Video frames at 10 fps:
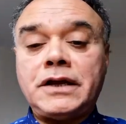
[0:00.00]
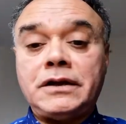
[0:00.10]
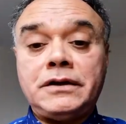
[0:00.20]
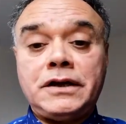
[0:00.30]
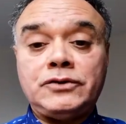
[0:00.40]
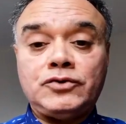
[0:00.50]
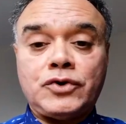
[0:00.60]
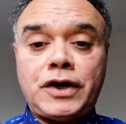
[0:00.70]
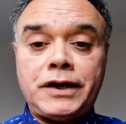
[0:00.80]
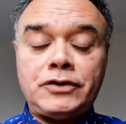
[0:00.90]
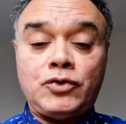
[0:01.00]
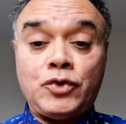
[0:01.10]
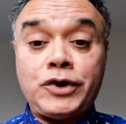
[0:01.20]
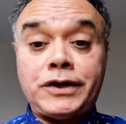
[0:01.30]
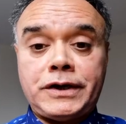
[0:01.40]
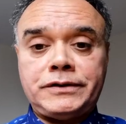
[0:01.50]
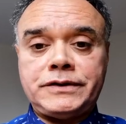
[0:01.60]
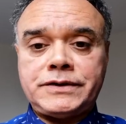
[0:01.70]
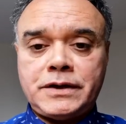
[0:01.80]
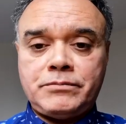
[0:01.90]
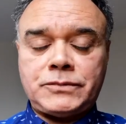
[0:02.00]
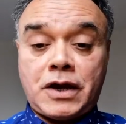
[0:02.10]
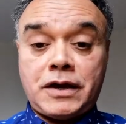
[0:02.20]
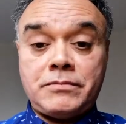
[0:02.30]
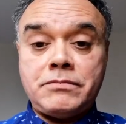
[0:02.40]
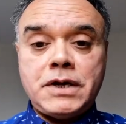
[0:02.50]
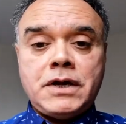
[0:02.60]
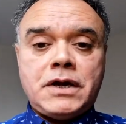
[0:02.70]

non-endocrine organ at the same time,